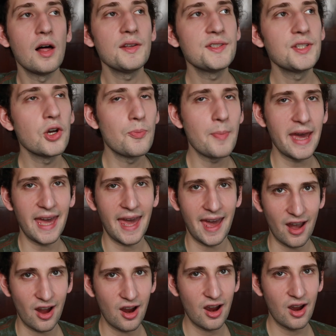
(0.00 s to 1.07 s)
Also, my
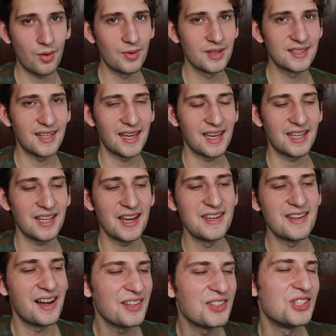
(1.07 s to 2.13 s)
hair was like
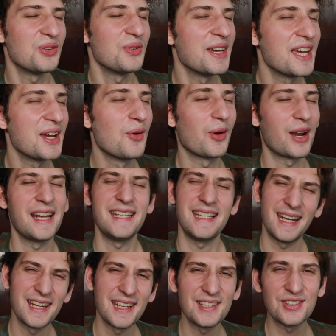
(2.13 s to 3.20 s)
not doing what I
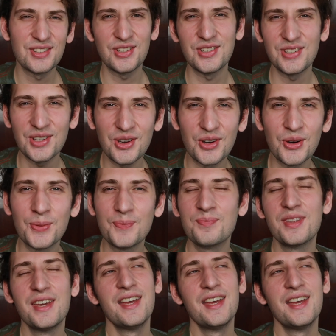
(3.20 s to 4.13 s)
needed it to do